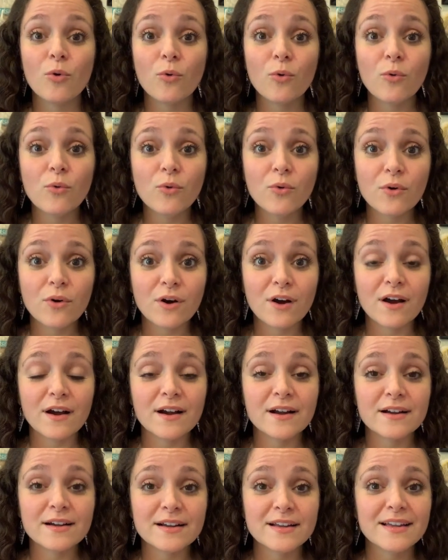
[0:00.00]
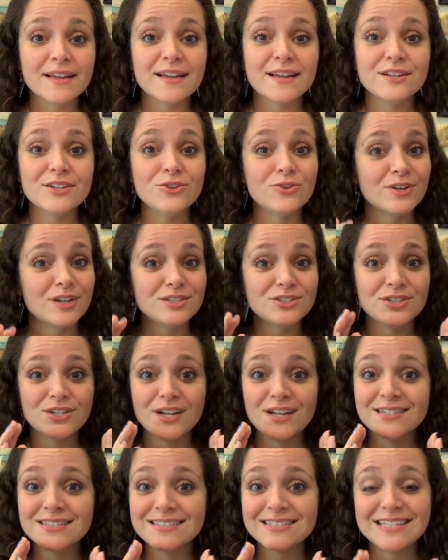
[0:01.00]
Or you can
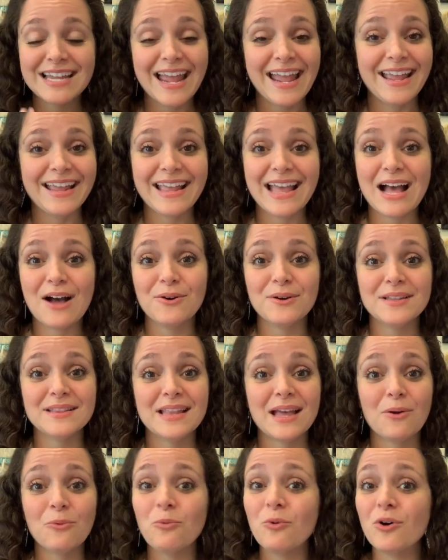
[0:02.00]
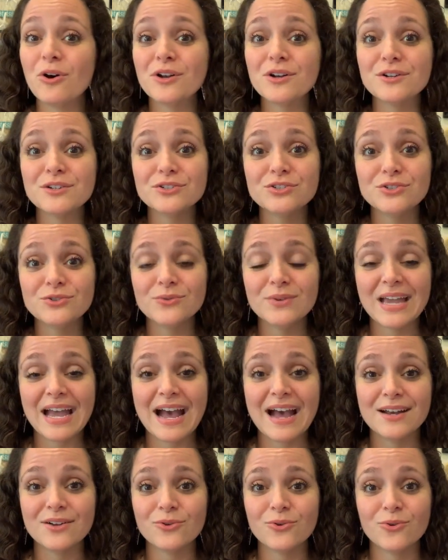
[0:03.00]
just hang out in that 1 or 2
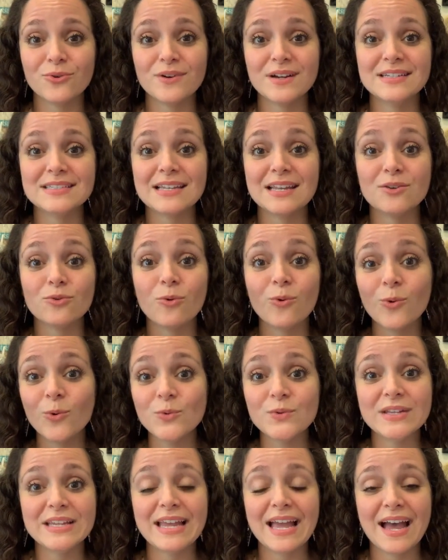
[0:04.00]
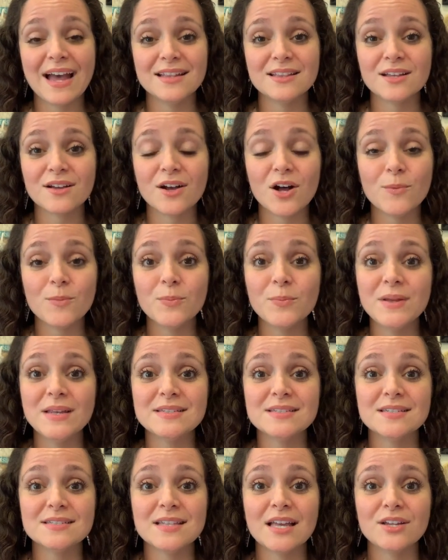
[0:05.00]
categories and only add the couple
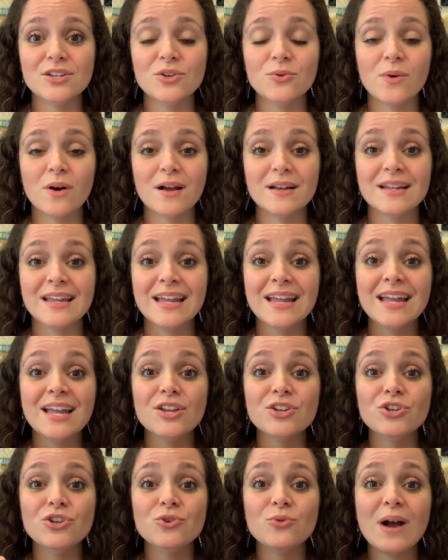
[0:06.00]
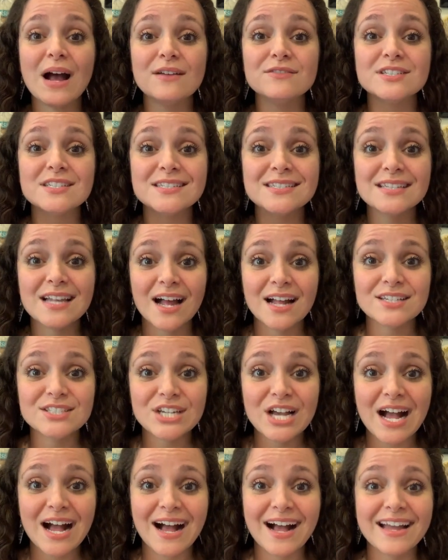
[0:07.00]
pieces that you want. You have such
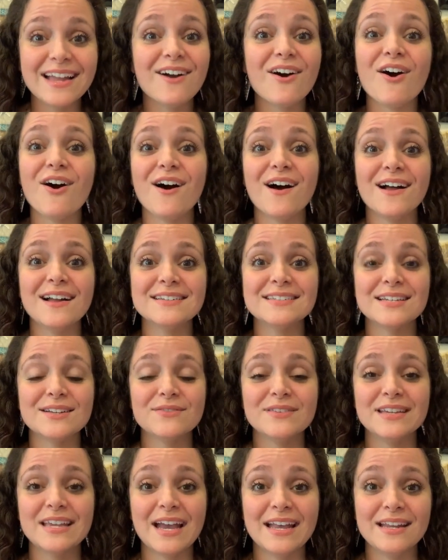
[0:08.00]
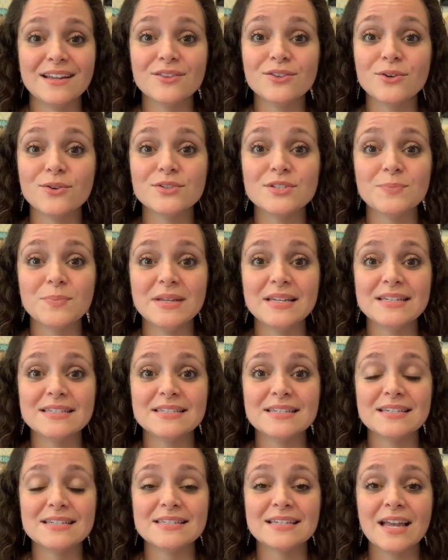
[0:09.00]
high odds of getting those
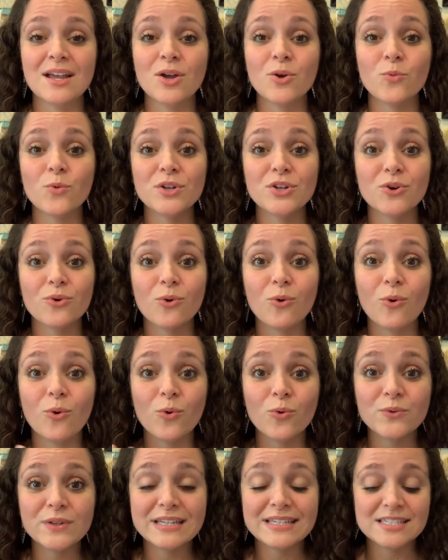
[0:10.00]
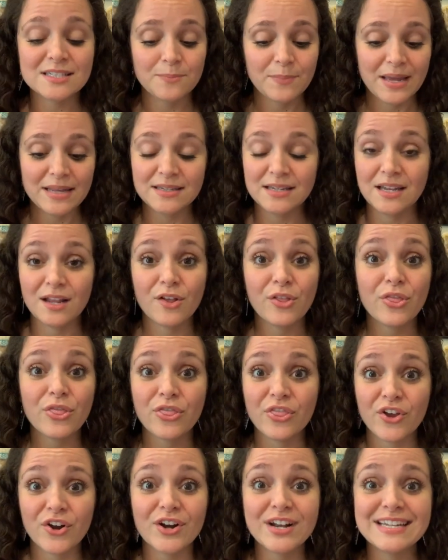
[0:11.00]
pieces when you're only spending
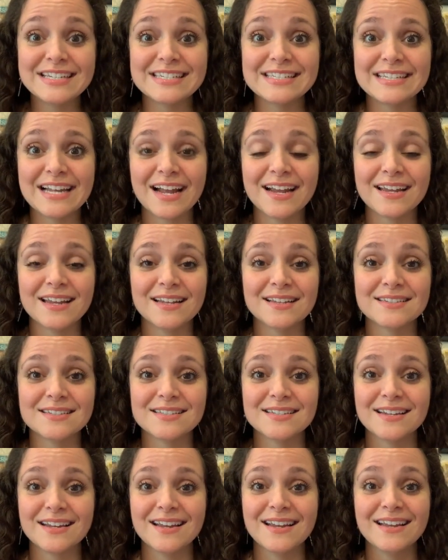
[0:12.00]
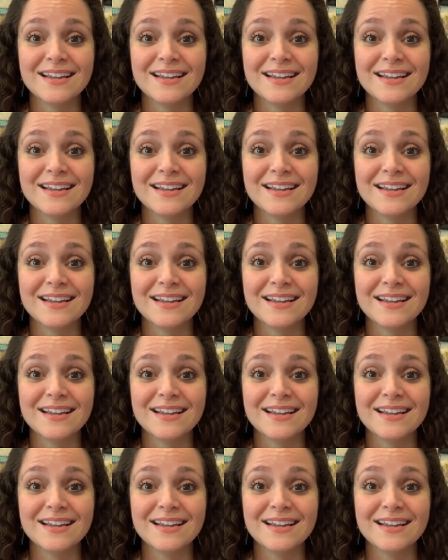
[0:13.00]
30 seconds